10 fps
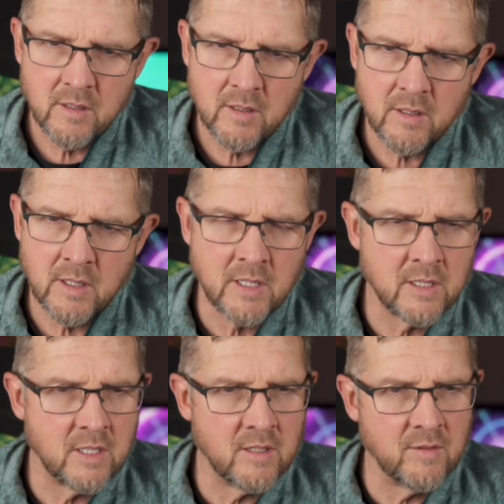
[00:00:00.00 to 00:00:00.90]

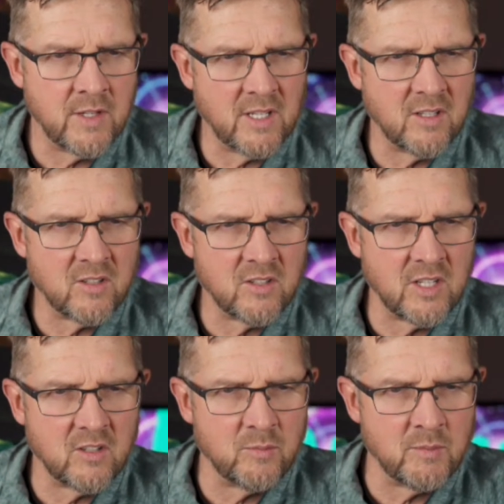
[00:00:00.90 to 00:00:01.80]
Andy DeWitt
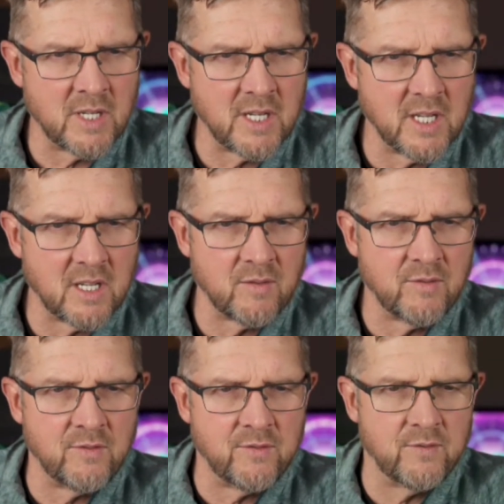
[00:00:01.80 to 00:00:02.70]
says Mike Flying